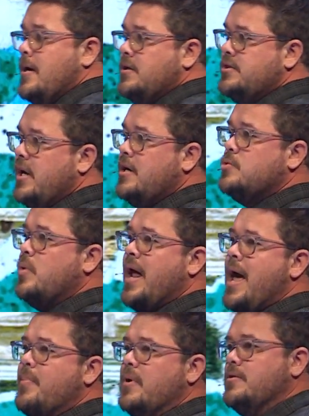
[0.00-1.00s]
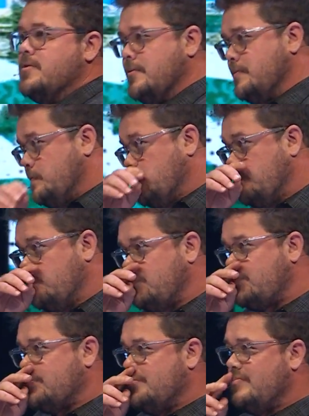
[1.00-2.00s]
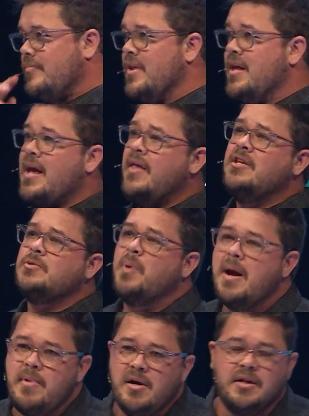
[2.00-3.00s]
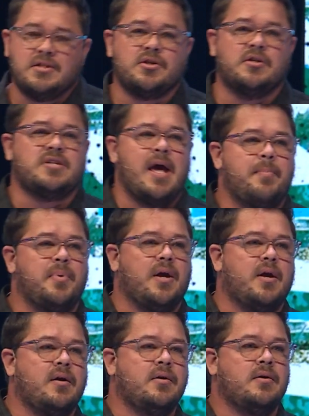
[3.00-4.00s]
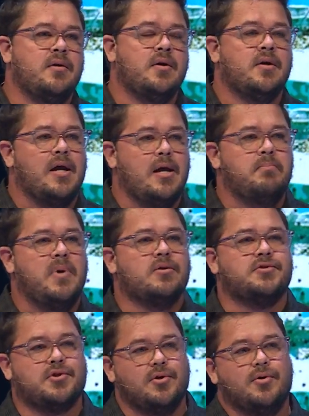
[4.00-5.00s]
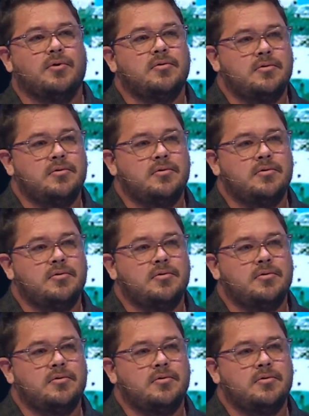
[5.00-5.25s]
See, here's what happens. And this primarily starts happening in middle school.